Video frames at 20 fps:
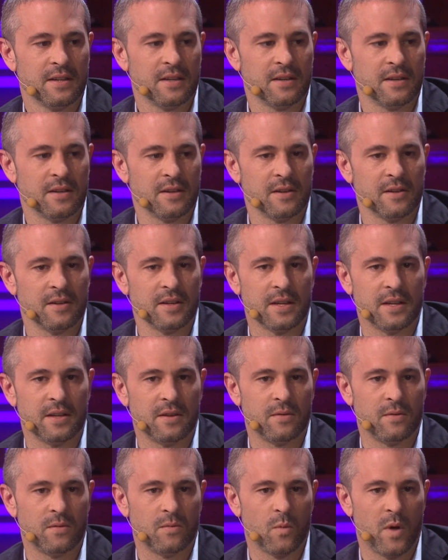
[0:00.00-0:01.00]
uh,
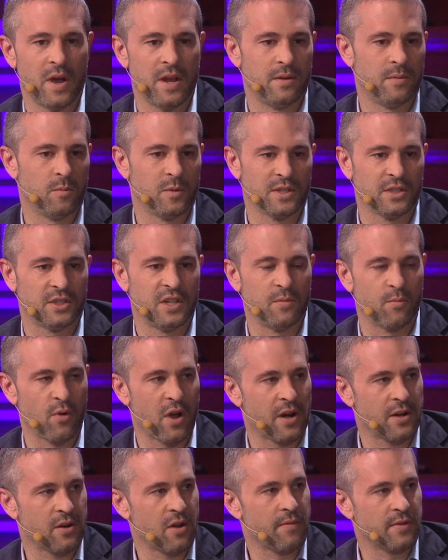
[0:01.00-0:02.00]
and when was the chief
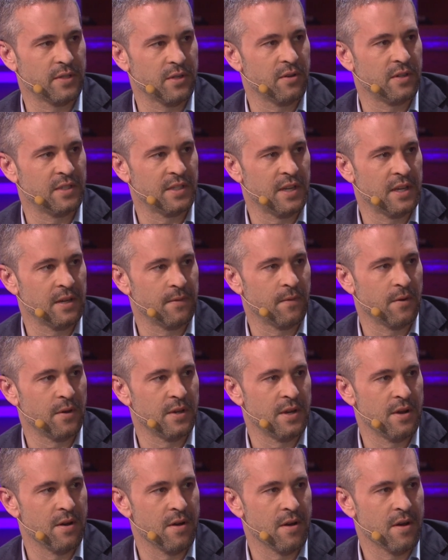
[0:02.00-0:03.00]
product officer at XING for
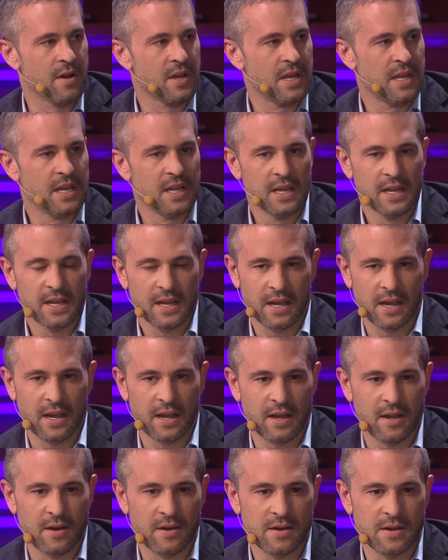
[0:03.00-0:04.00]
a year.
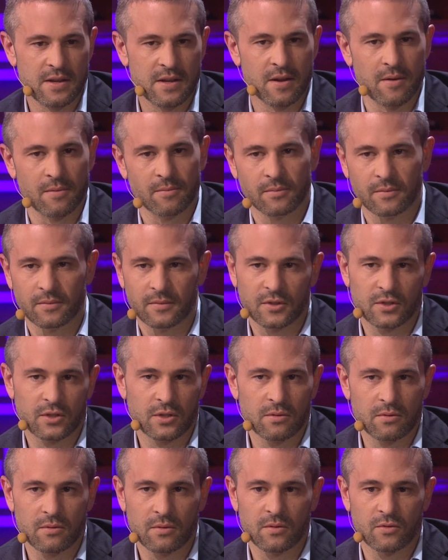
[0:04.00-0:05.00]
And you know,
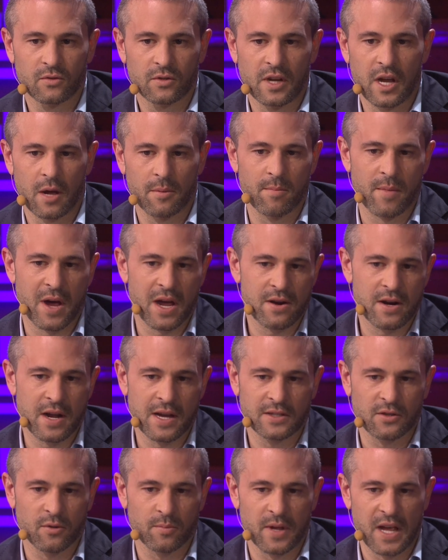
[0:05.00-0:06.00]
helped
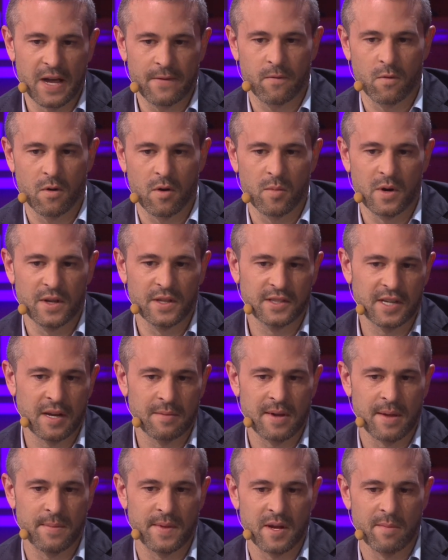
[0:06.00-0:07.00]
modernize yeah. their platform while at the
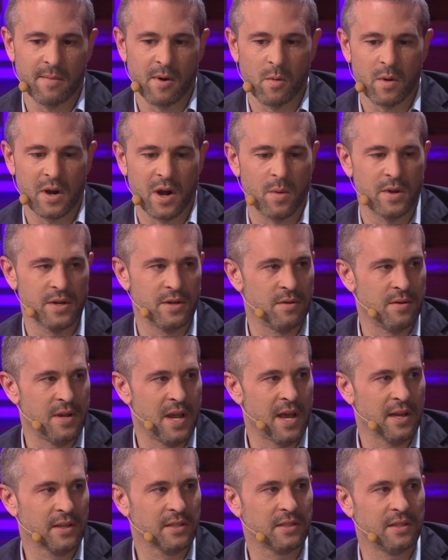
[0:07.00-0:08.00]
same time thinking about what I want to do
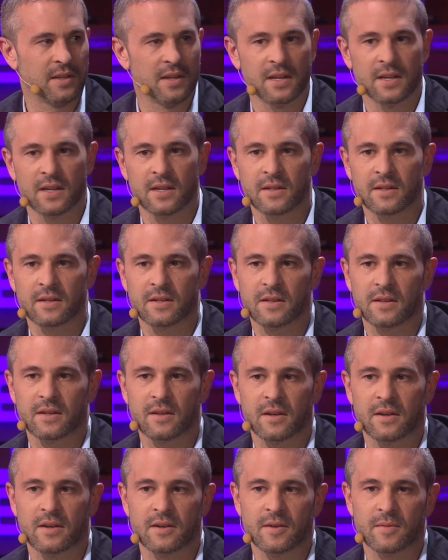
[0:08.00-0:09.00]
next. And
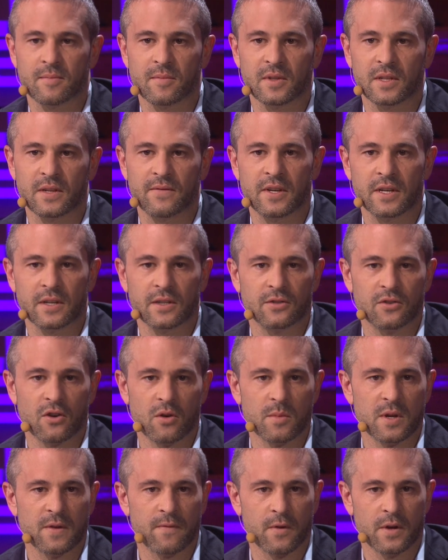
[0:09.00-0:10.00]
um, living in
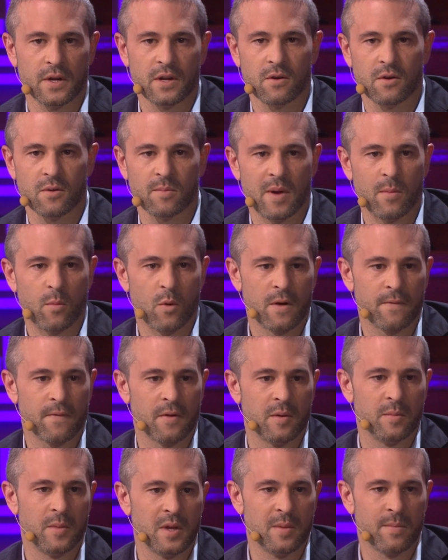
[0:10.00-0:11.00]
Germany for a year with my
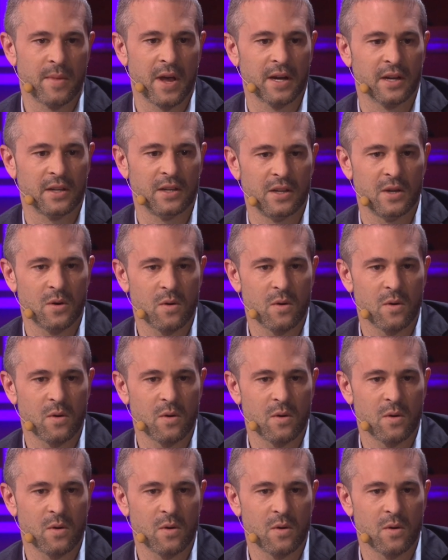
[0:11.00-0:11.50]
boyfriend being back in New